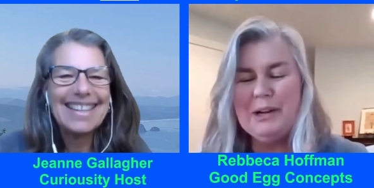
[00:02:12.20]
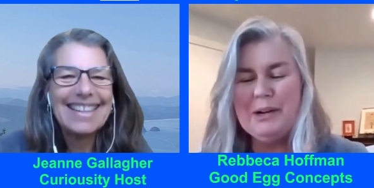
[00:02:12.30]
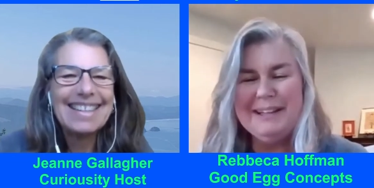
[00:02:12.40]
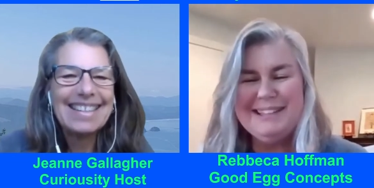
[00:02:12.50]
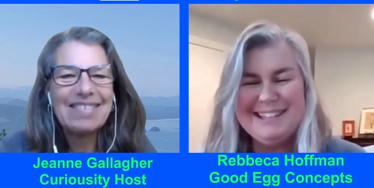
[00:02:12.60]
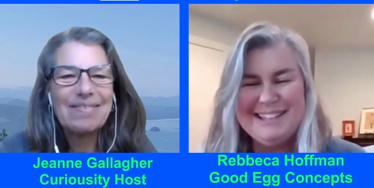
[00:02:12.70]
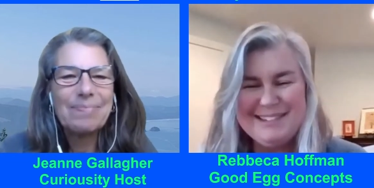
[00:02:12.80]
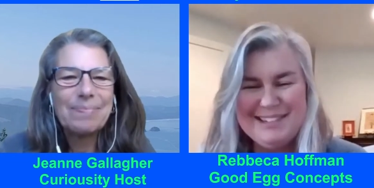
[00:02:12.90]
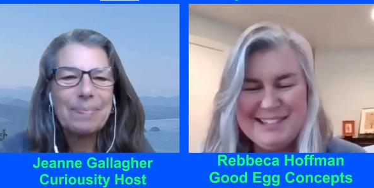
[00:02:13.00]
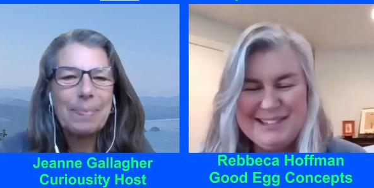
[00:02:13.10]
Speaker 1: through mutual
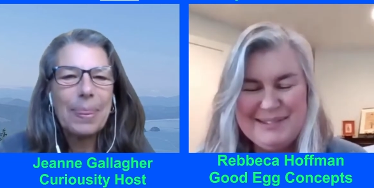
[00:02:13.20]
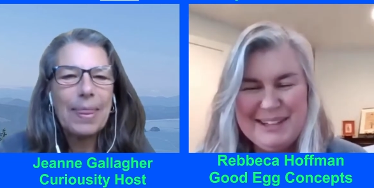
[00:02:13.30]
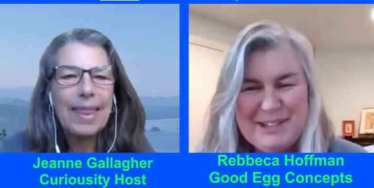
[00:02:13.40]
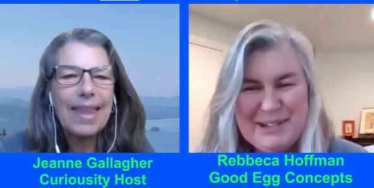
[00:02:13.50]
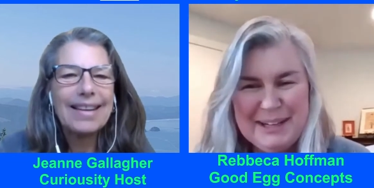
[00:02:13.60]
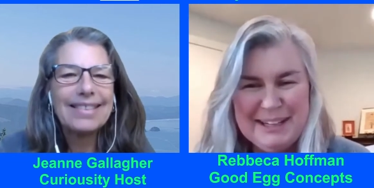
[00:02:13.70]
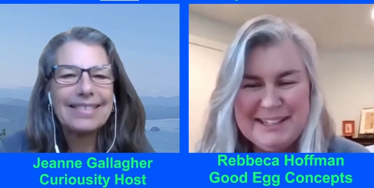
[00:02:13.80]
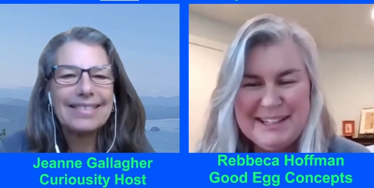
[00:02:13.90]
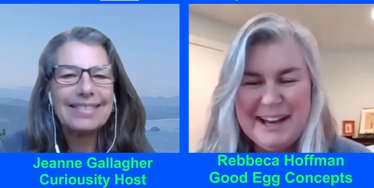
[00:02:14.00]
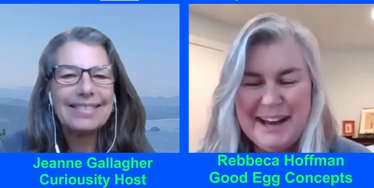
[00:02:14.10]
acquaintances, which is a real
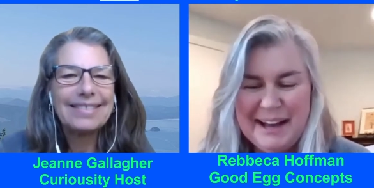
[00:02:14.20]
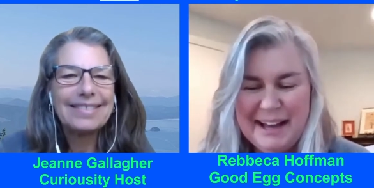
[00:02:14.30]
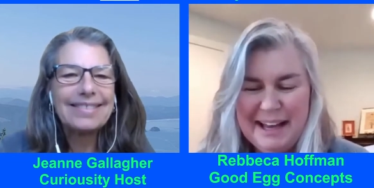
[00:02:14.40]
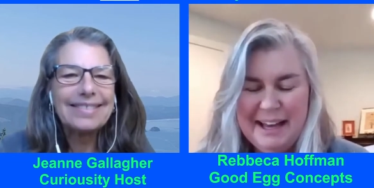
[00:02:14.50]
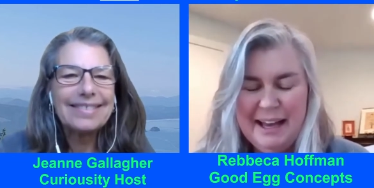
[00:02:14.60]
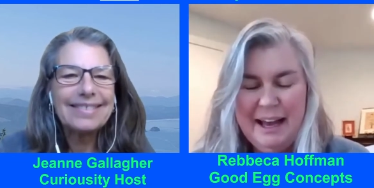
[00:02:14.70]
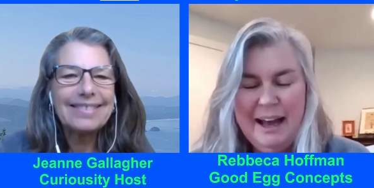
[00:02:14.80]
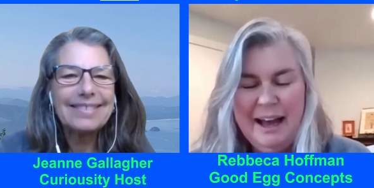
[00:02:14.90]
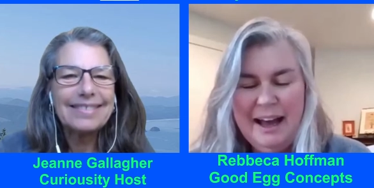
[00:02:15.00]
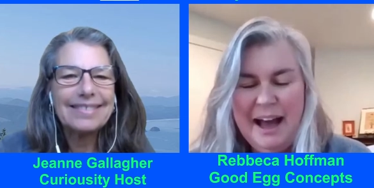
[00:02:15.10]
treat. Uh,
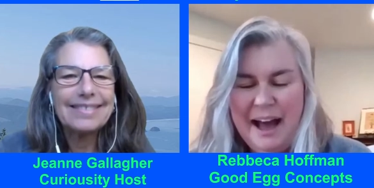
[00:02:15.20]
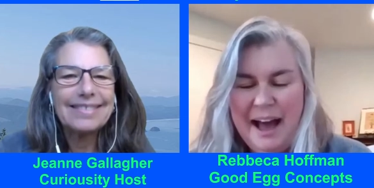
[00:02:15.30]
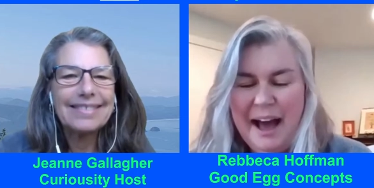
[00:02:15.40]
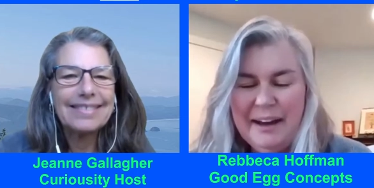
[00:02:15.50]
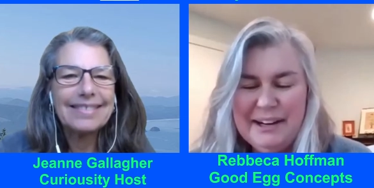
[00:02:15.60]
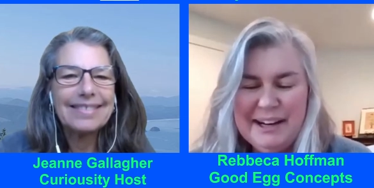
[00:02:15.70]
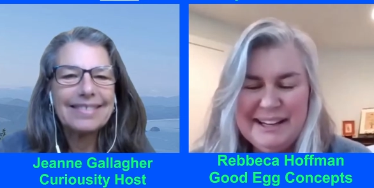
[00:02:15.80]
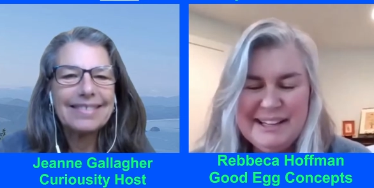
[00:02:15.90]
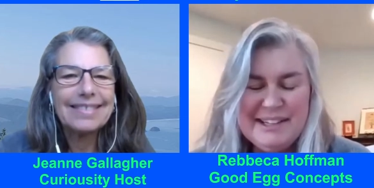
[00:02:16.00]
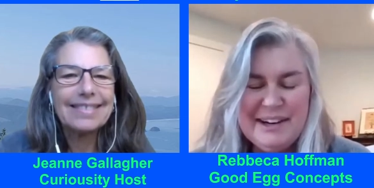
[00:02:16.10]

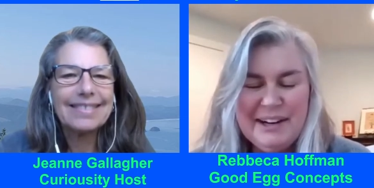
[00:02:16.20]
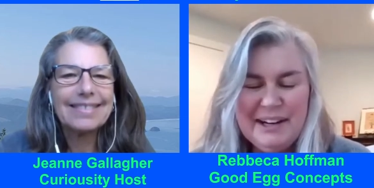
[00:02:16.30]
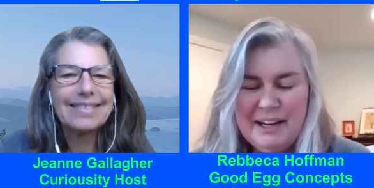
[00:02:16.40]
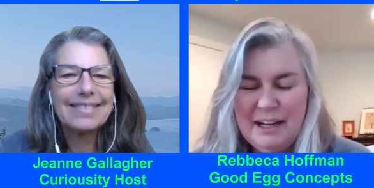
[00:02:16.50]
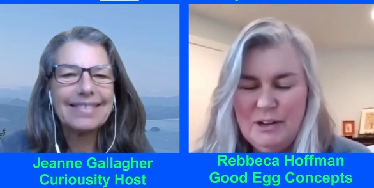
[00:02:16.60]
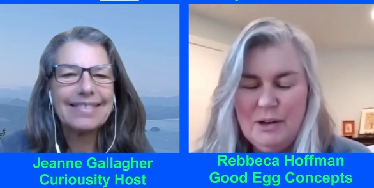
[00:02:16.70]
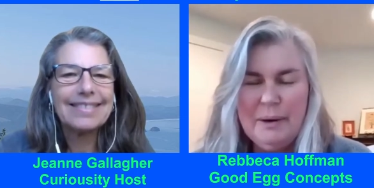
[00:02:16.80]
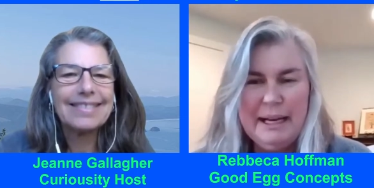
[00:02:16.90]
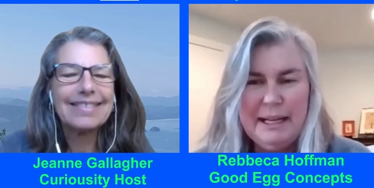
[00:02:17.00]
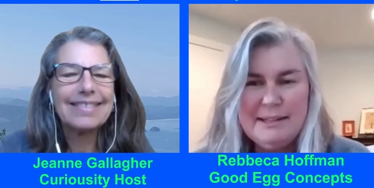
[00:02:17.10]
how did I get
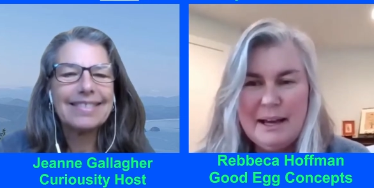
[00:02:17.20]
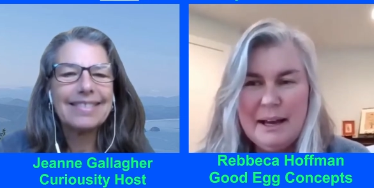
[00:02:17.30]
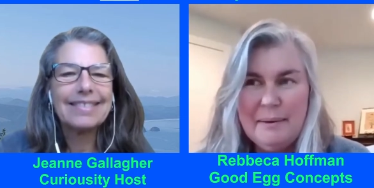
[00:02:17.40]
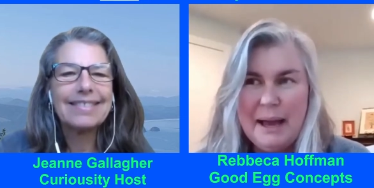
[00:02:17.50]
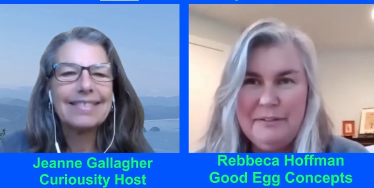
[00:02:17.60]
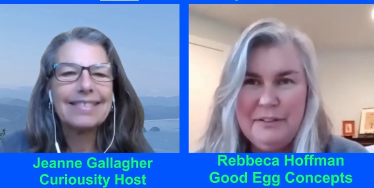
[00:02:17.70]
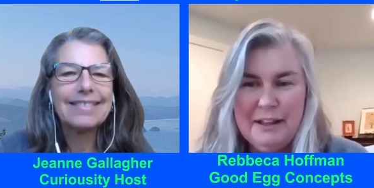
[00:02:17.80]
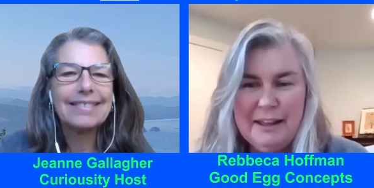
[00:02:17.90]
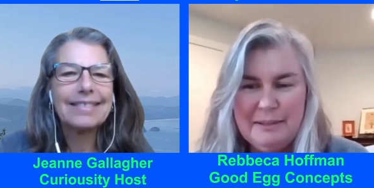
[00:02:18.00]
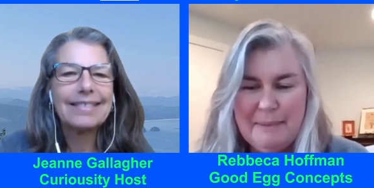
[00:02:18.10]
started? You know what? It's uh,
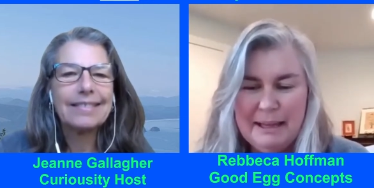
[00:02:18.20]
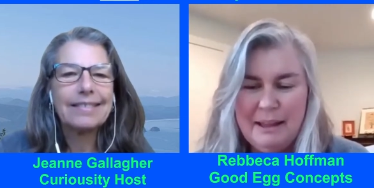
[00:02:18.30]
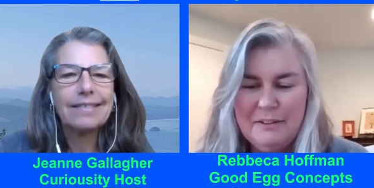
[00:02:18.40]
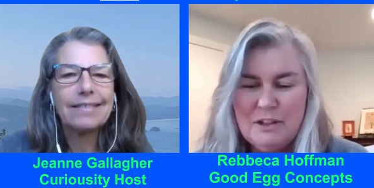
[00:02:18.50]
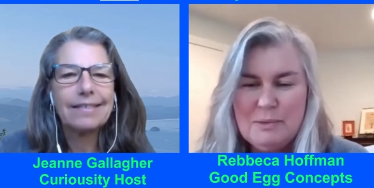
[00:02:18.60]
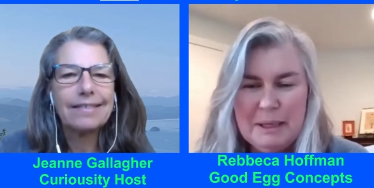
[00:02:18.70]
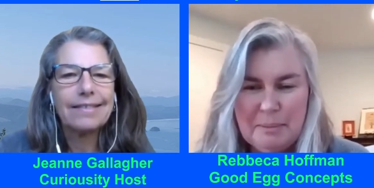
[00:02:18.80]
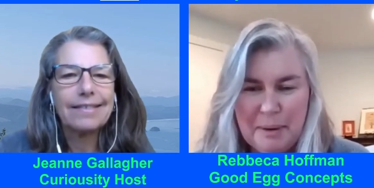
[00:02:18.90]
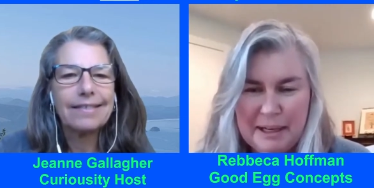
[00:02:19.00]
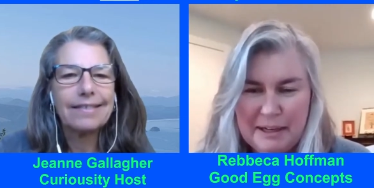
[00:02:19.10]
I feel like my life
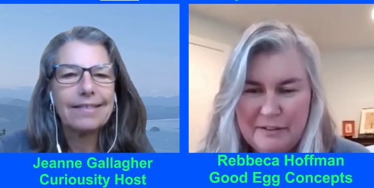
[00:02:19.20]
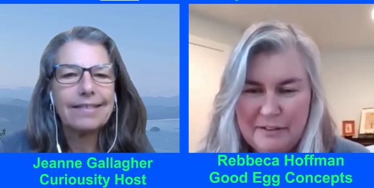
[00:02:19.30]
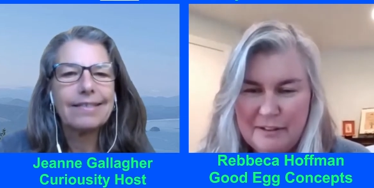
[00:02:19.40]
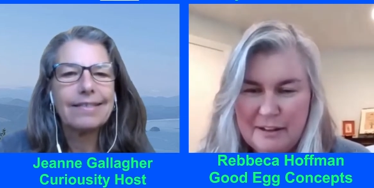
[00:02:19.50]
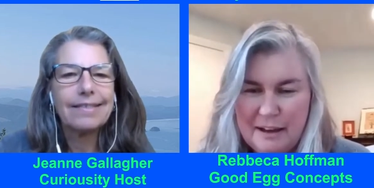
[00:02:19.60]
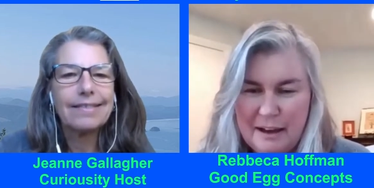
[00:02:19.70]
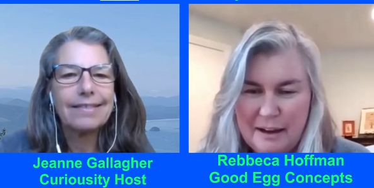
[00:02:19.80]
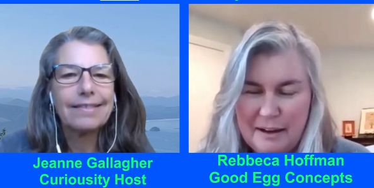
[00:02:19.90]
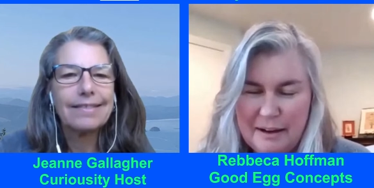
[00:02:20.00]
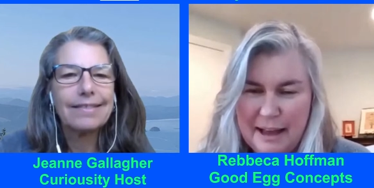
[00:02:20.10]
has been a braid of
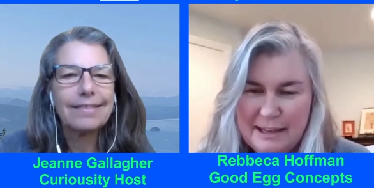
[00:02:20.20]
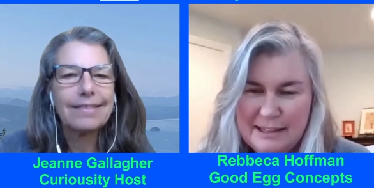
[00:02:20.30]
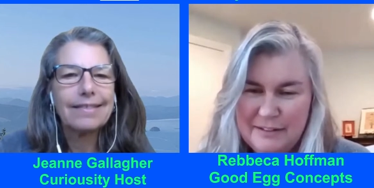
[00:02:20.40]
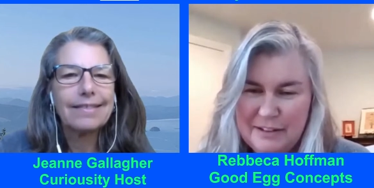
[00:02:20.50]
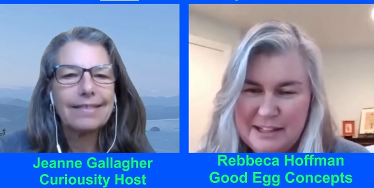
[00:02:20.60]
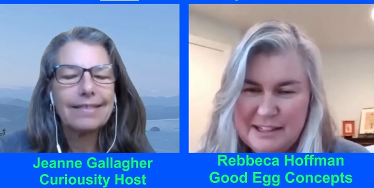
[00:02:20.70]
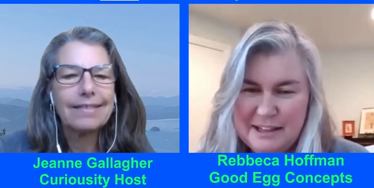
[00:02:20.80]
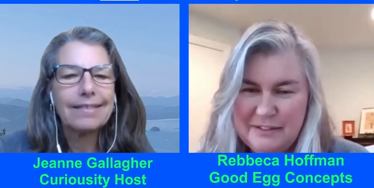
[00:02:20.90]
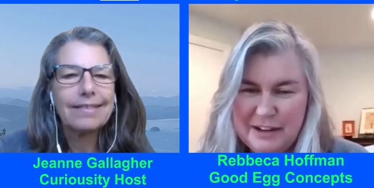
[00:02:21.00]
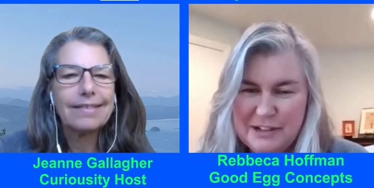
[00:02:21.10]
uh,
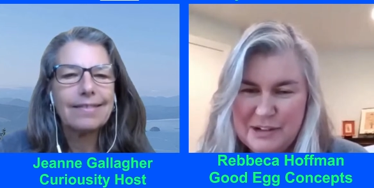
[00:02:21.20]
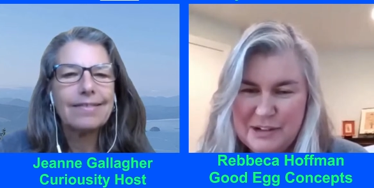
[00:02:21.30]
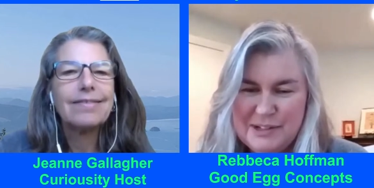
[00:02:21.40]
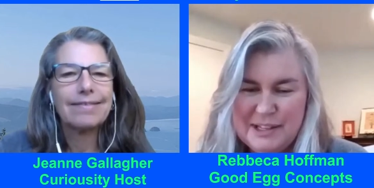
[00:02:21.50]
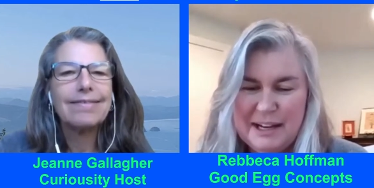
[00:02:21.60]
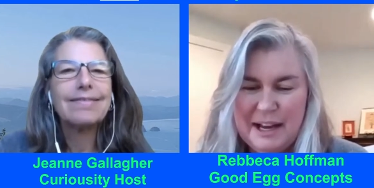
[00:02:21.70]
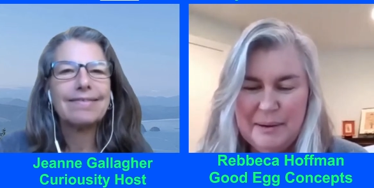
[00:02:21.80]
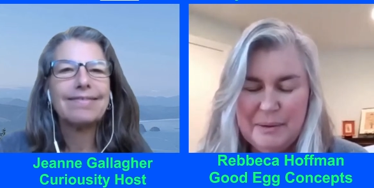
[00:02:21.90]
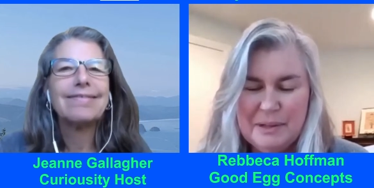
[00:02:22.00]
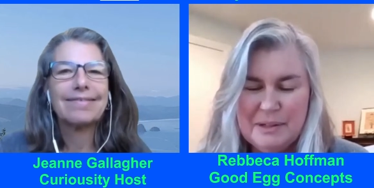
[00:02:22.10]
activities and
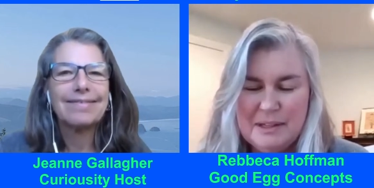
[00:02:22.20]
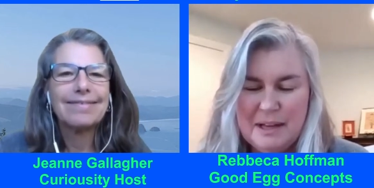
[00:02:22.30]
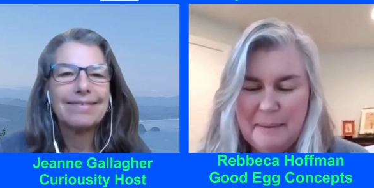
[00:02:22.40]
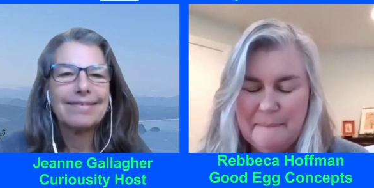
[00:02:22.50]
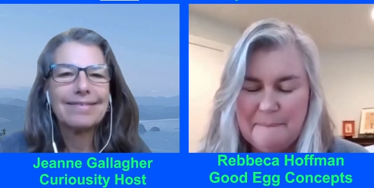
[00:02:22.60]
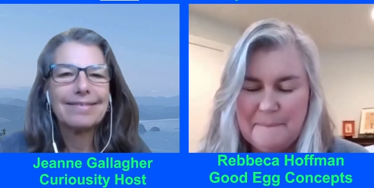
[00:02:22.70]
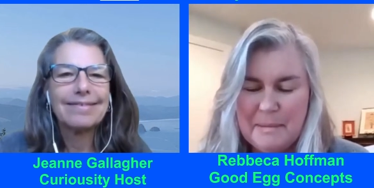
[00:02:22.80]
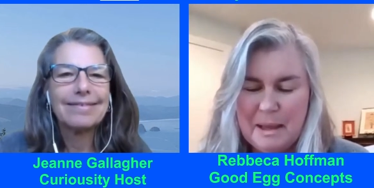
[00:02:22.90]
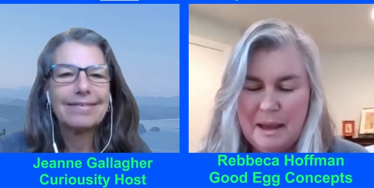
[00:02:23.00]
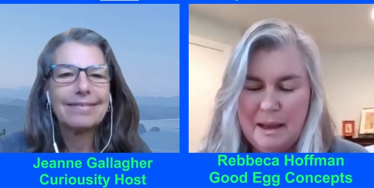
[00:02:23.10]
adventures, and I was
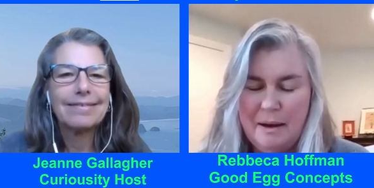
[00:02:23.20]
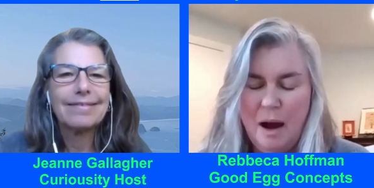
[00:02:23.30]
um,